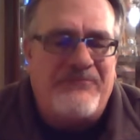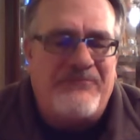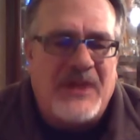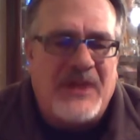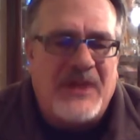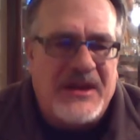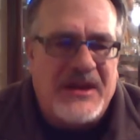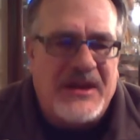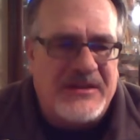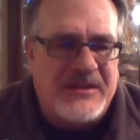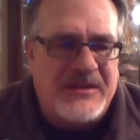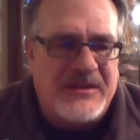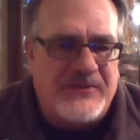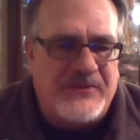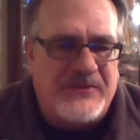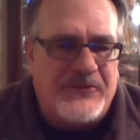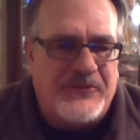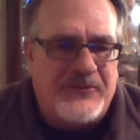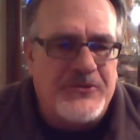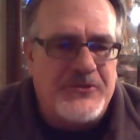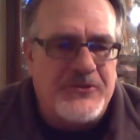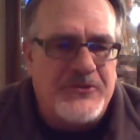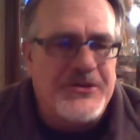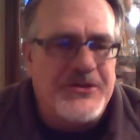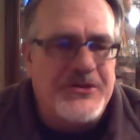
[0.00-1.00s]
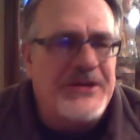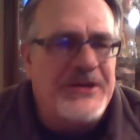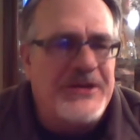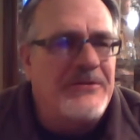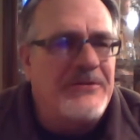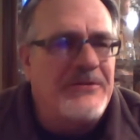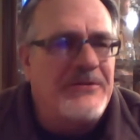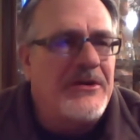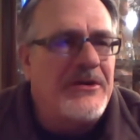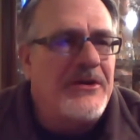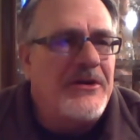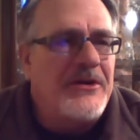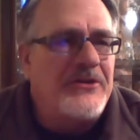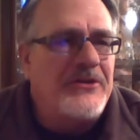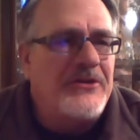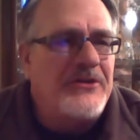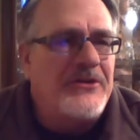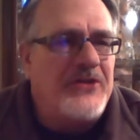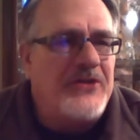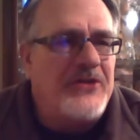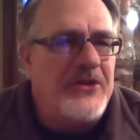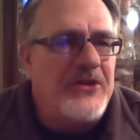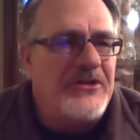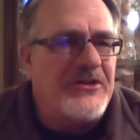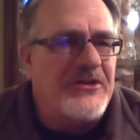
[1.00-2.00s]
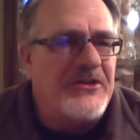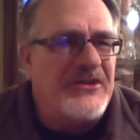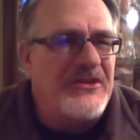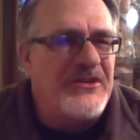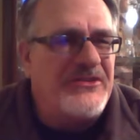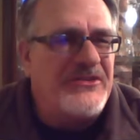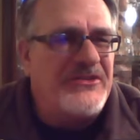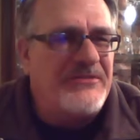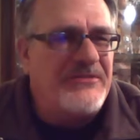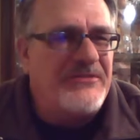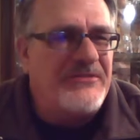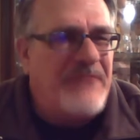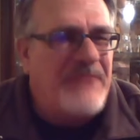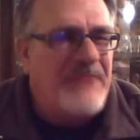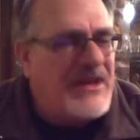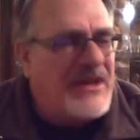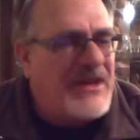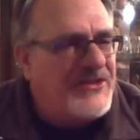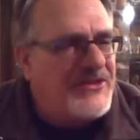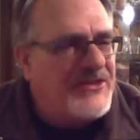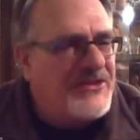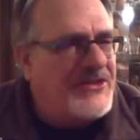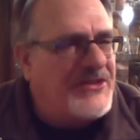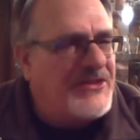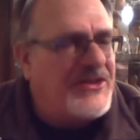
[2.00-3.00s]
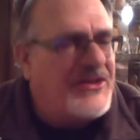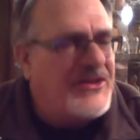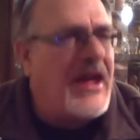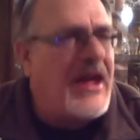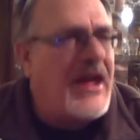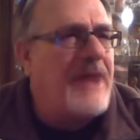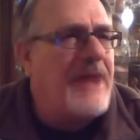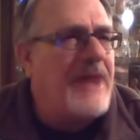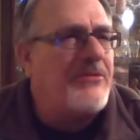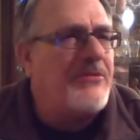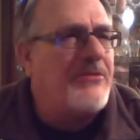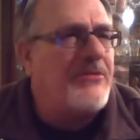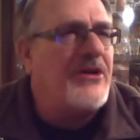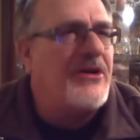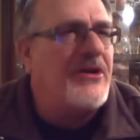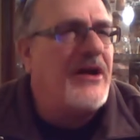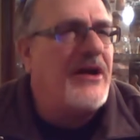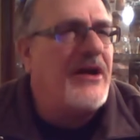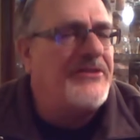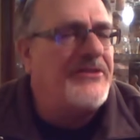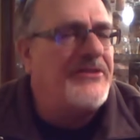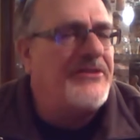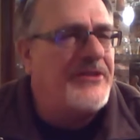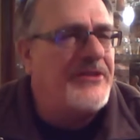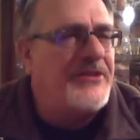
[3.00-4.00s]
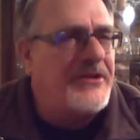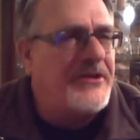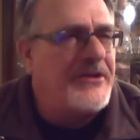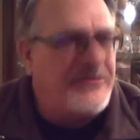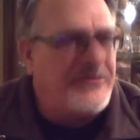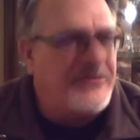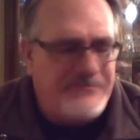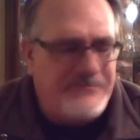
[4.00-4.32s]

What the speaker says: Get the fruity tartness. I guess it's the apricots there.